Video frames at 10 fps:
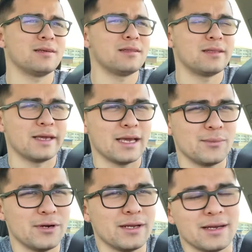The
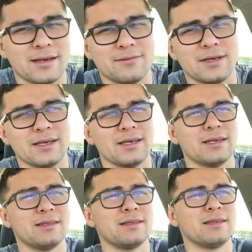Camry I have not
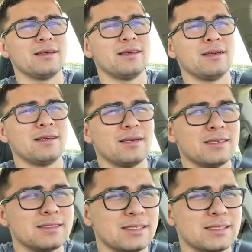had since